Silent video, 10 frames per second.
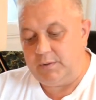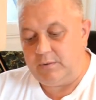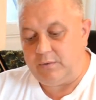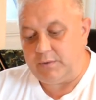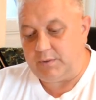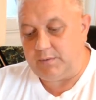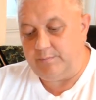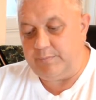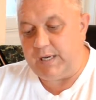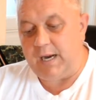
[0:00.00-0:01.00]
or the
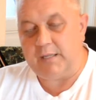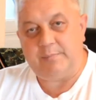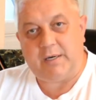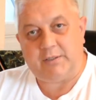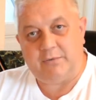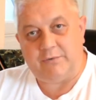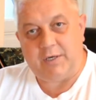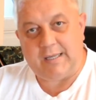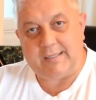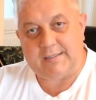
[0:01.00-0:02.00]
behind part of the
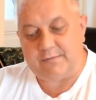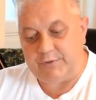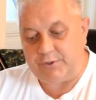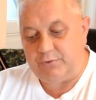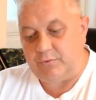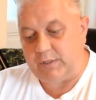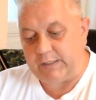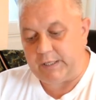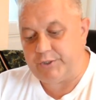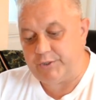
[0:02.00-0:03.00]
lens which you
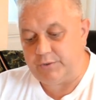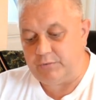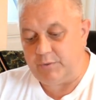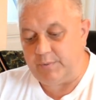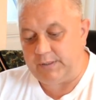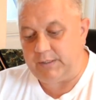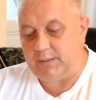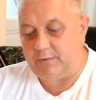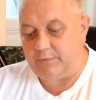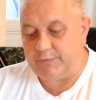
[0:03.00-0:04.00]
attach to the
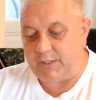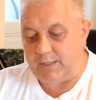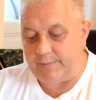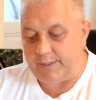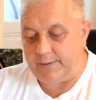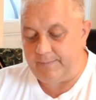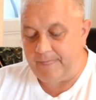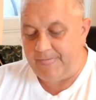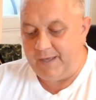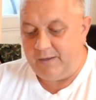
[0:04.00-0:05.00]
body of the camera.
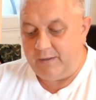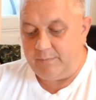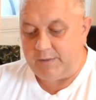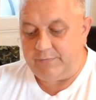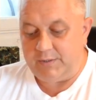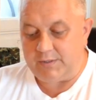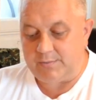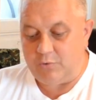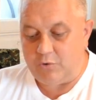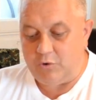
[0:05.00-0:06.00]
But with the
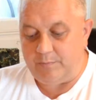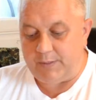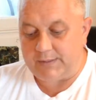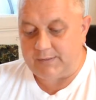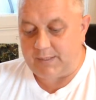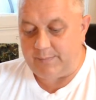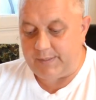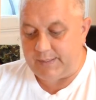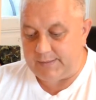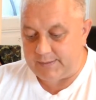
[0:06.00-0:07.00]
small compact
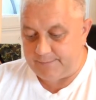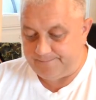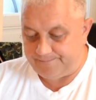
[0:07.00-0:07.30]
cameras